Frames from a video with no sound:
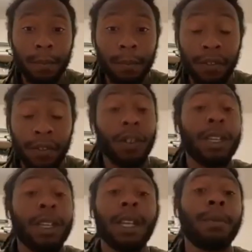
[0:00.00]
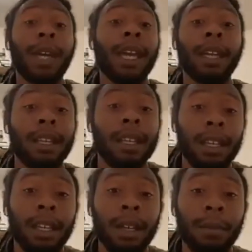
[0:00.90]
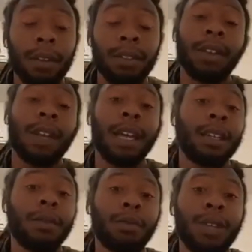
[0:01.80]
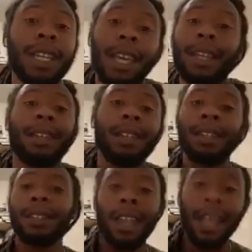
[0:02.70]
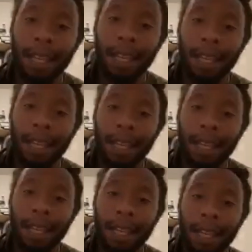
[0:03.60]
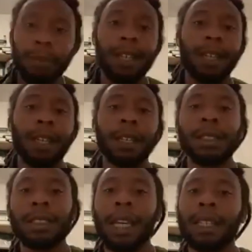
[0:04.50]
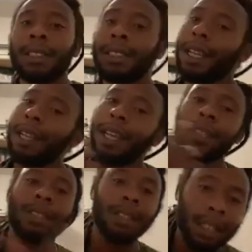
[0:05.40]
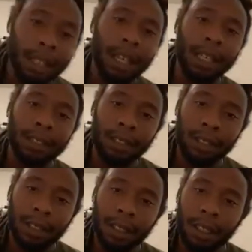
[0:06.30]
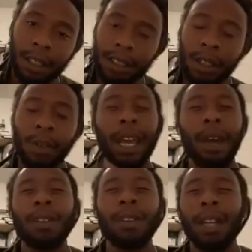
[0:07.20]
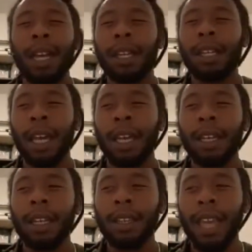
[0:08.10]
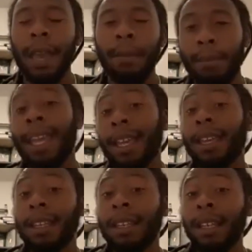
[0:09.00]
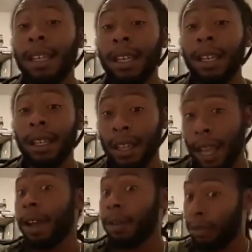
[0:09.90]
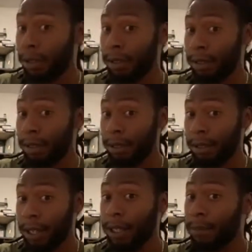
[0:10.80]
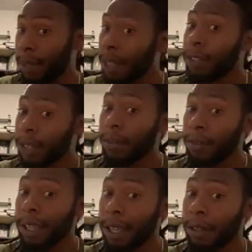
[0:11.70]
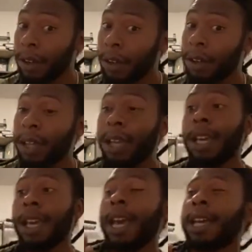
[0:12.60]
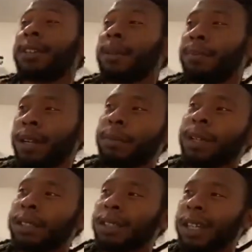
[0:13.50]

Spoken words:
for a nick bag, but they're not recanting his case because that state hasn't legalized it. So now they're like that man now that's been in jail for that long has to pretty much look